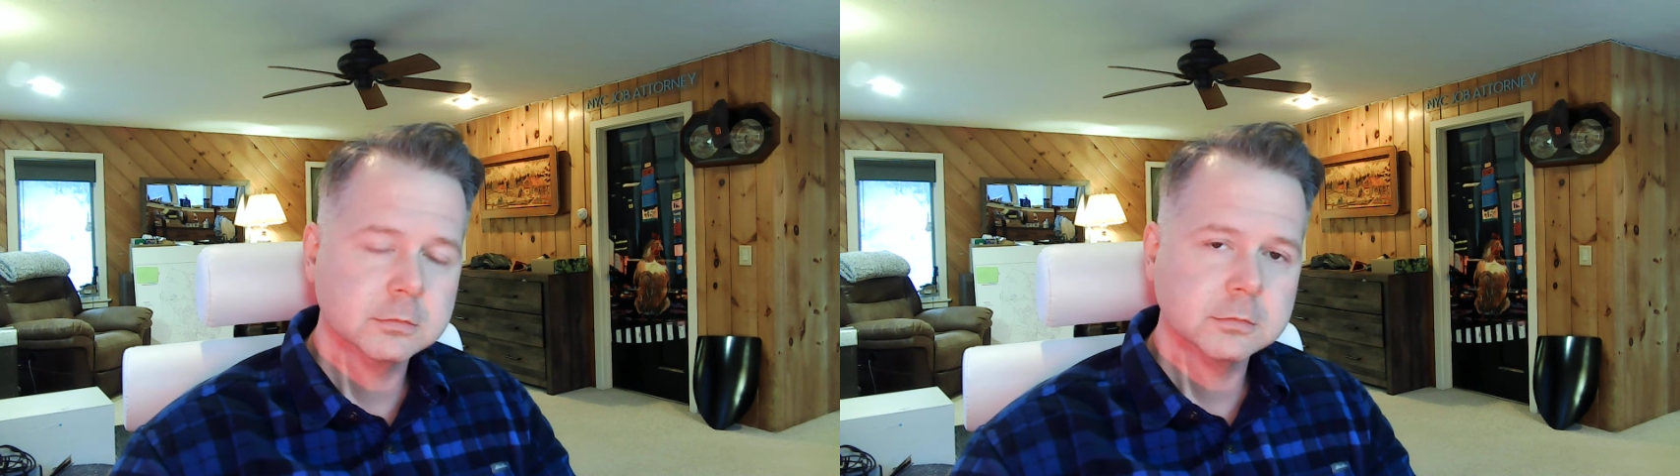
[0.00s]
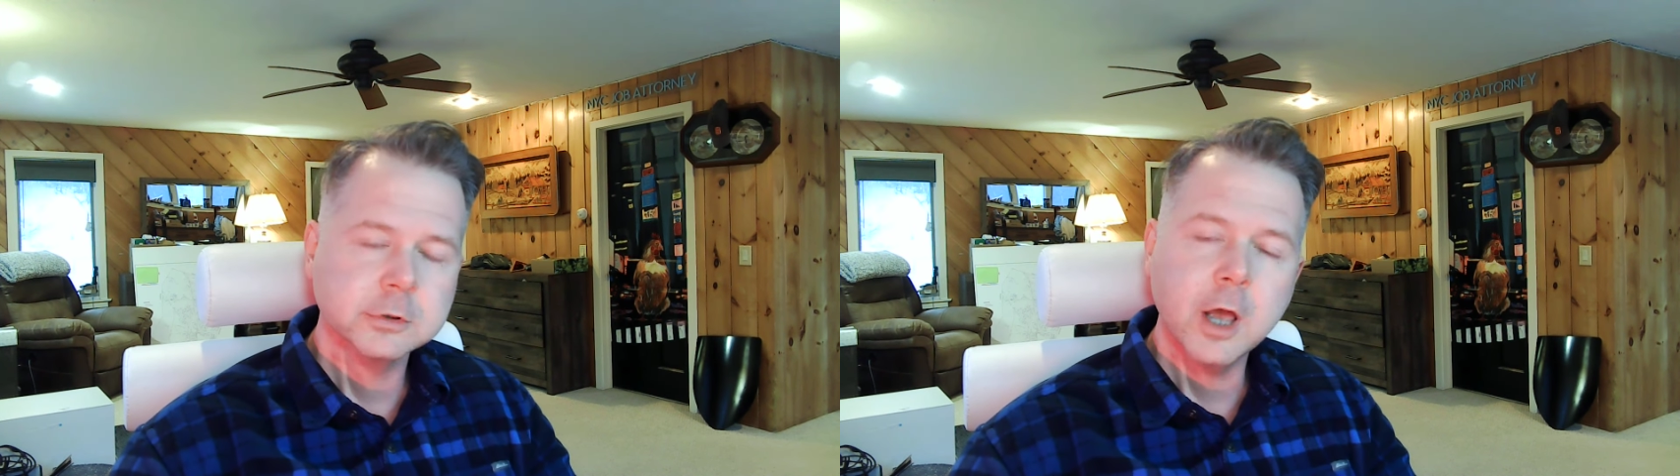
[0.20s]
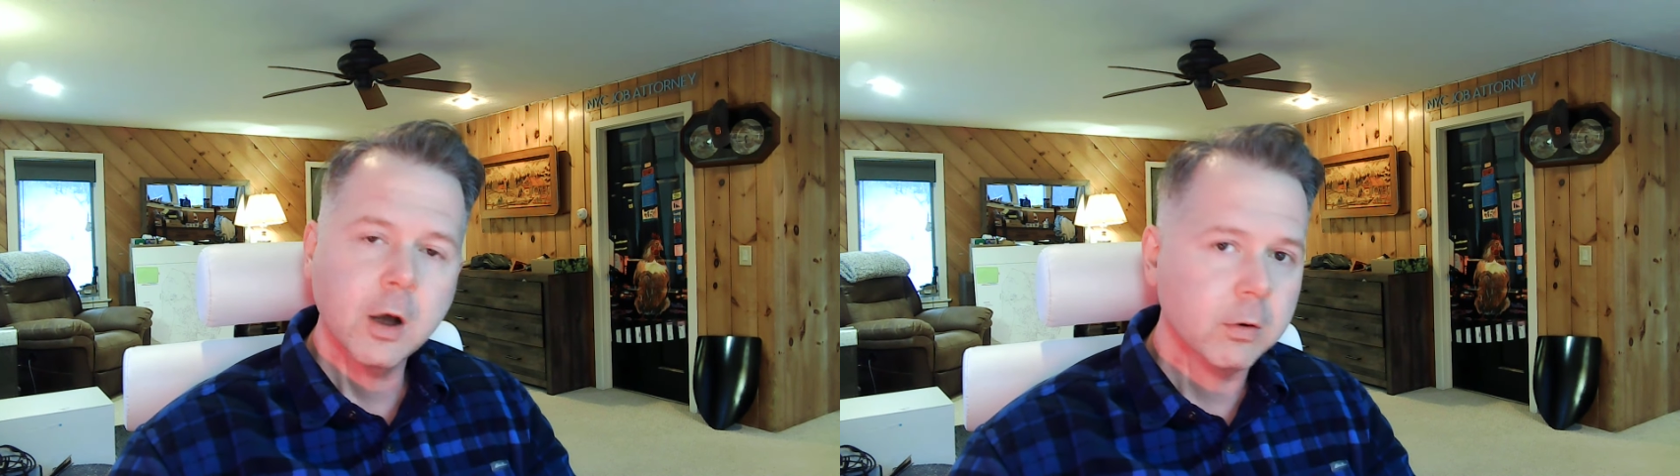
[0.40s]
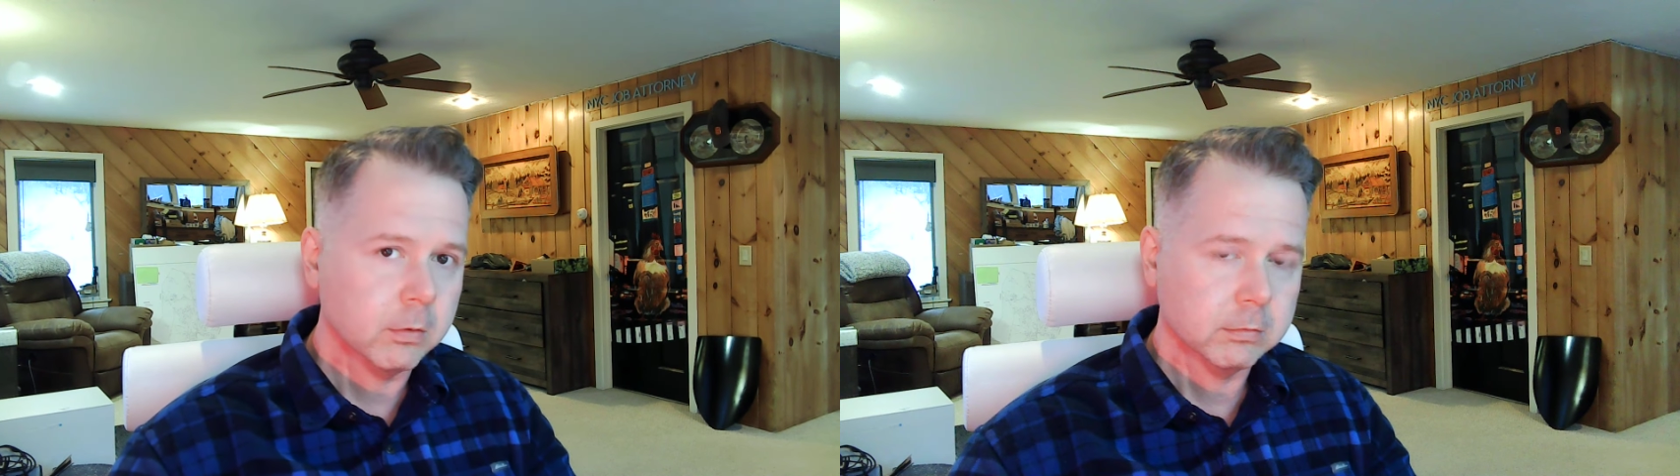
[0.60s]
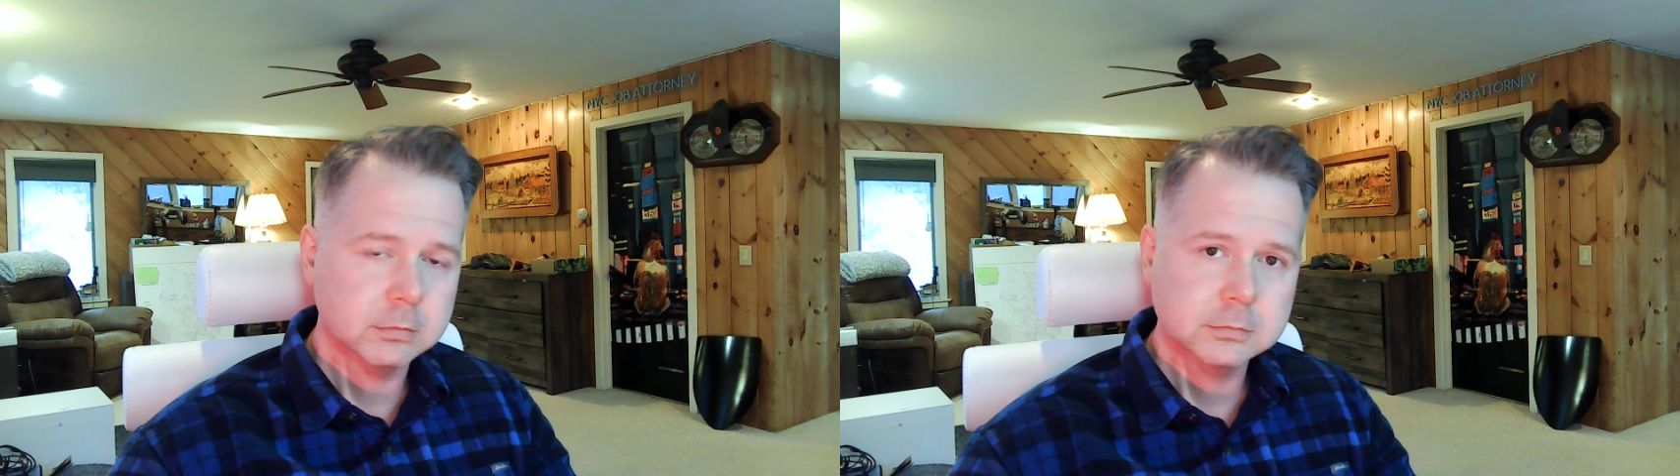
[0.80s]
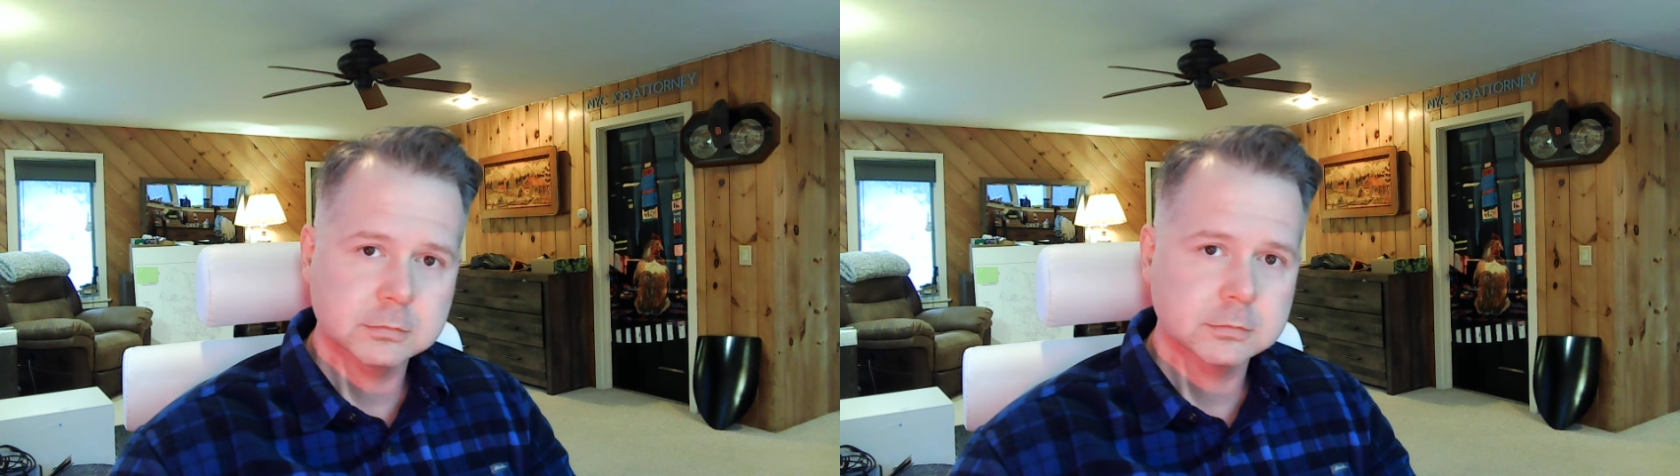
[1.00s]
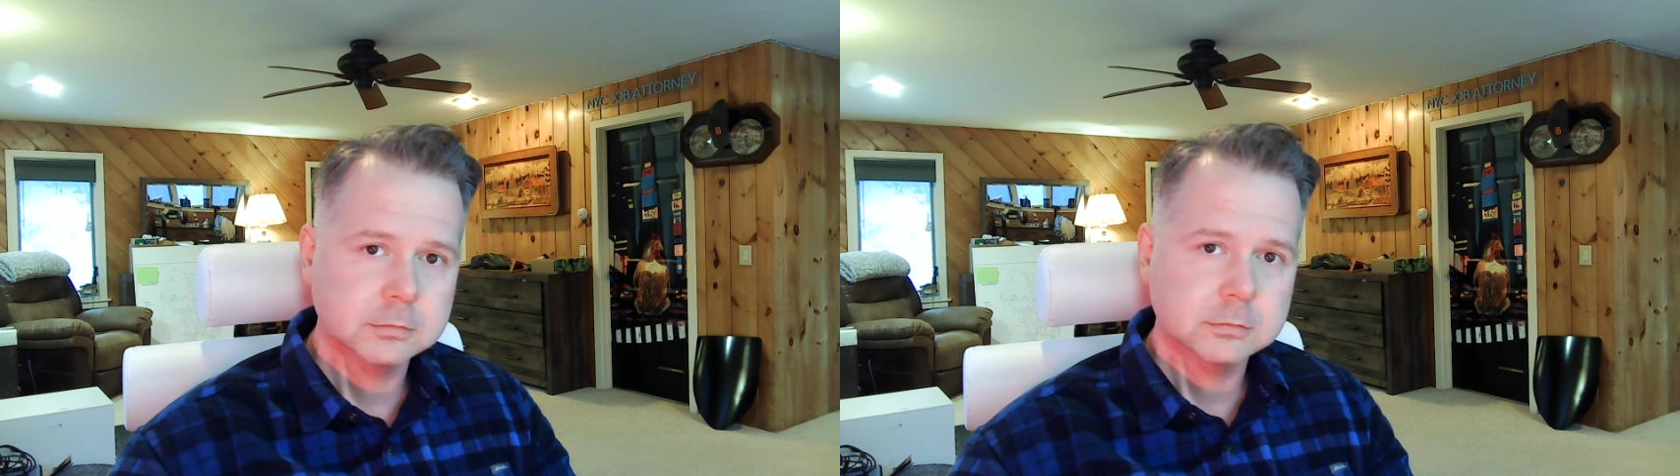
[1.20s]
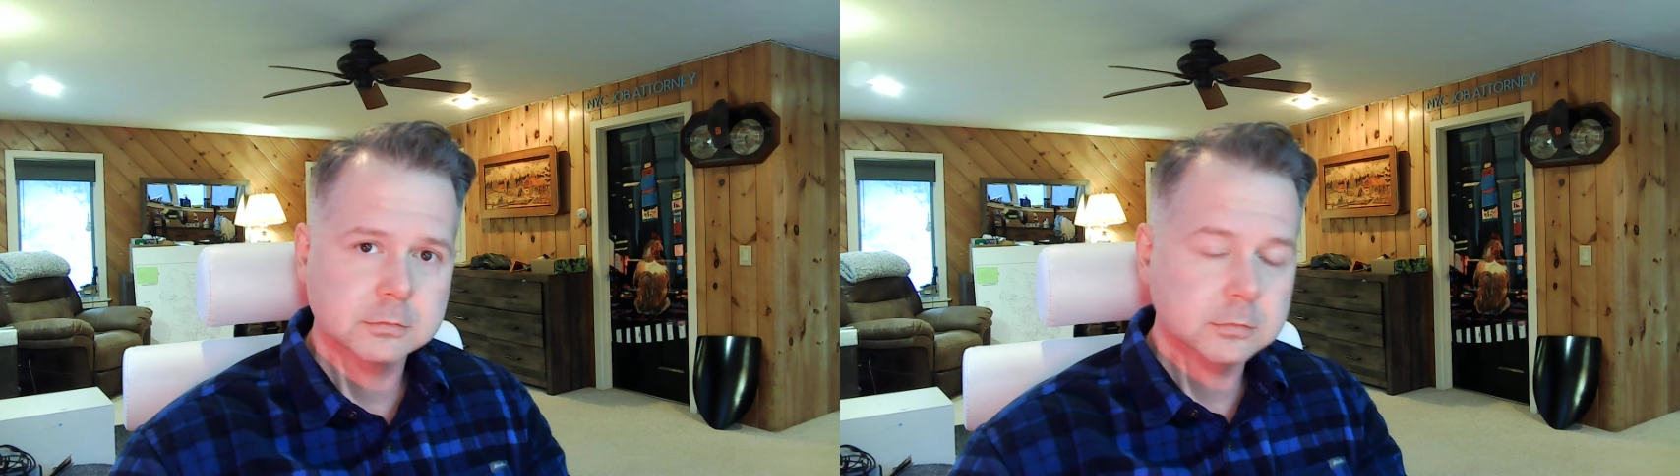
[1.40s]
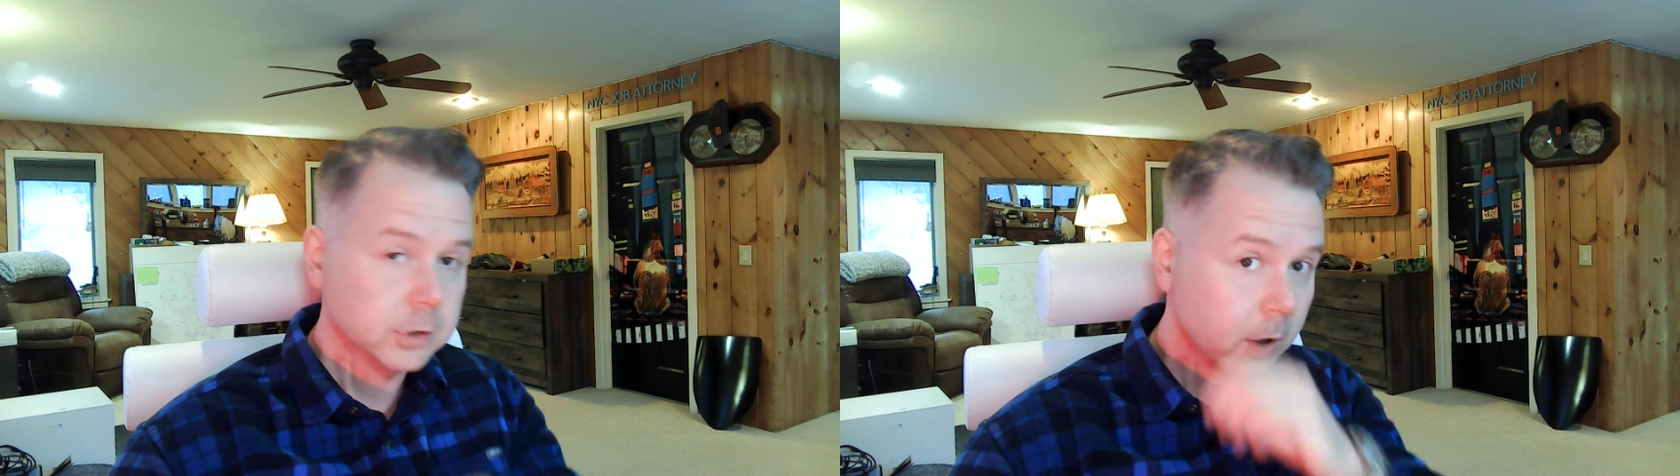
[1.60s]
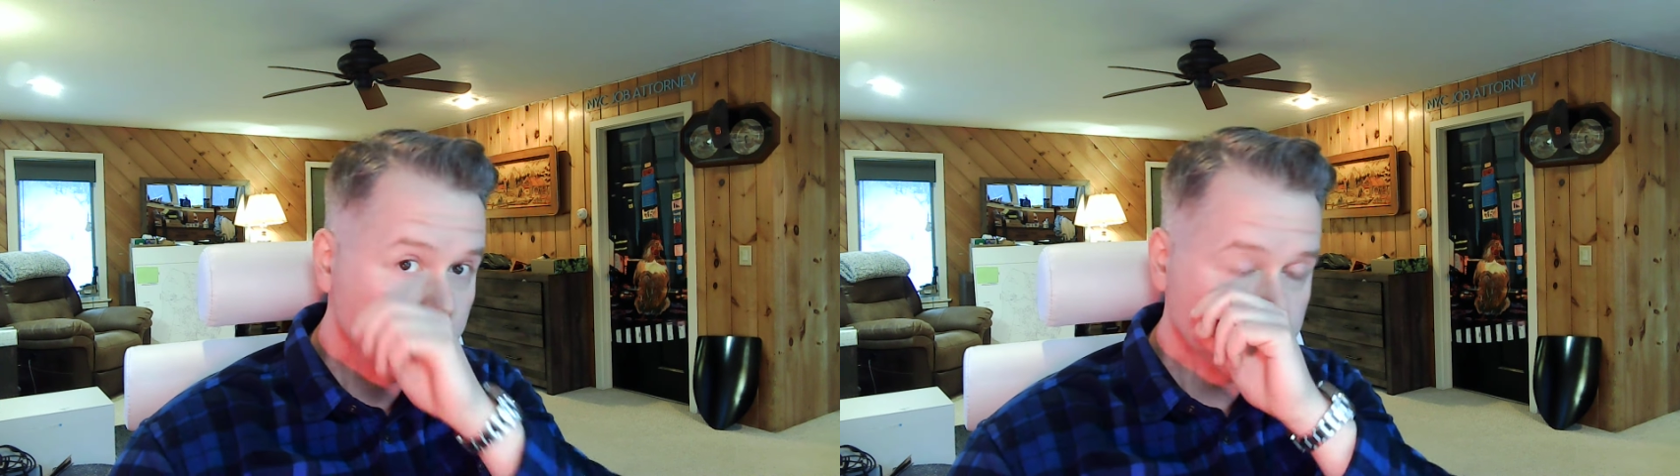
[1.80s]
No.
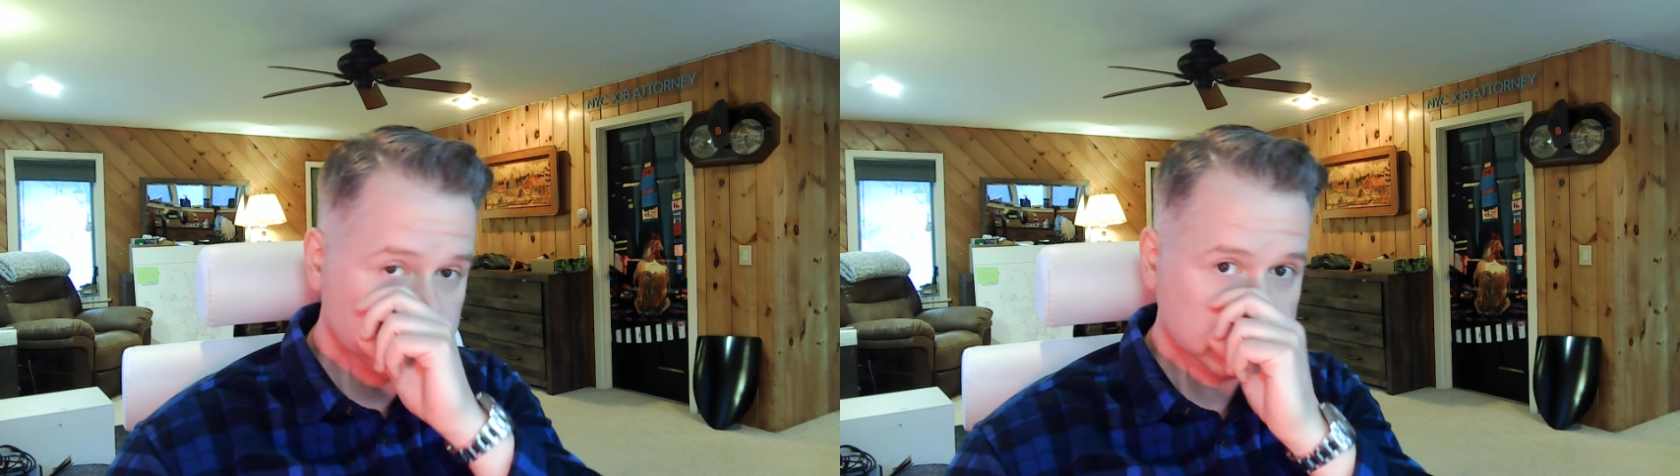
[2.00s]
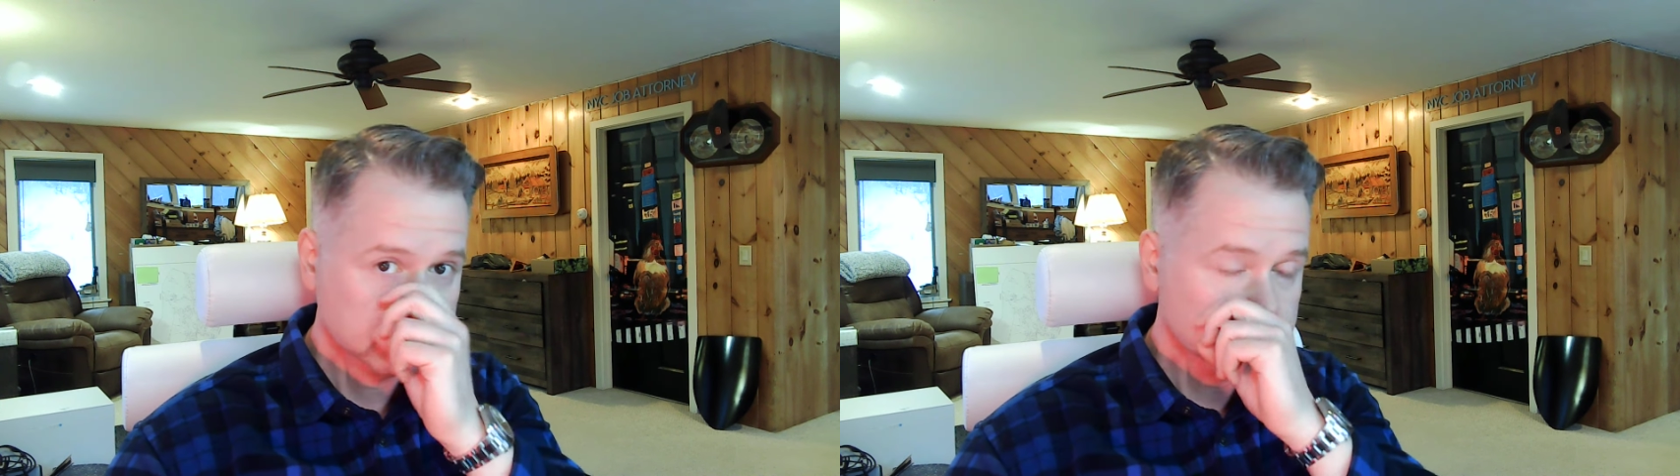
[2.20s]
No one